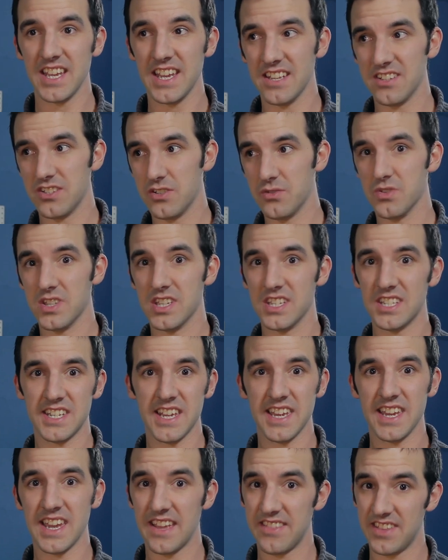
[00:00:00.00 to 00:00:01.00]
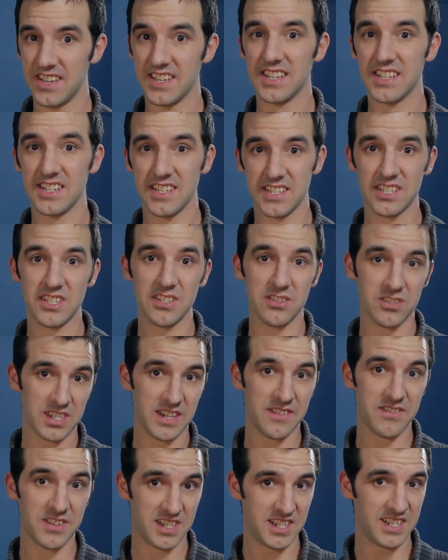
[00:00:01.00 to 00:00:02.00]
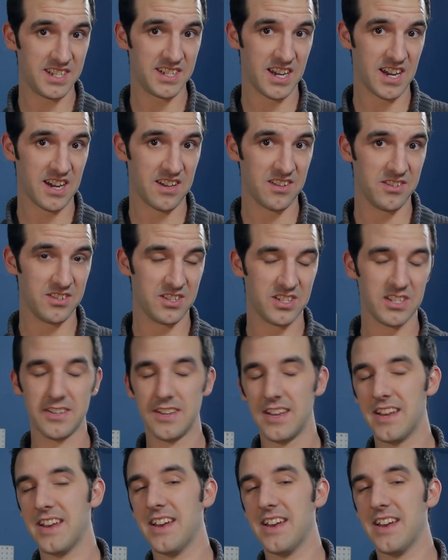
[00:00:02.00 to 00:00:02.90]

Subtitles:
and to this day, I think it is still $17.